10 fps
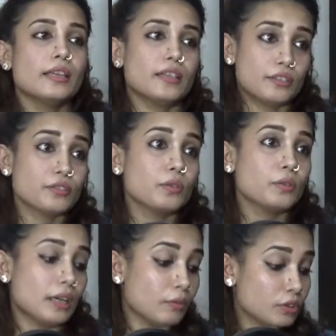Yeah, so
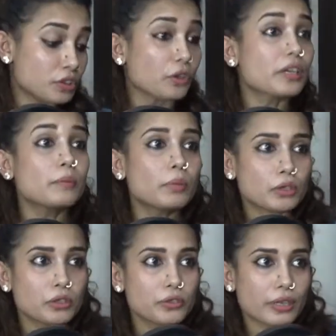I was talking about
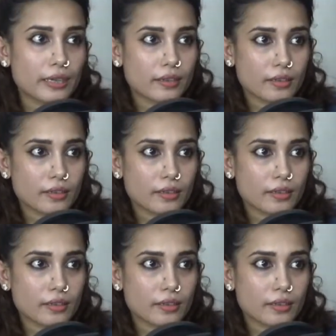the trend,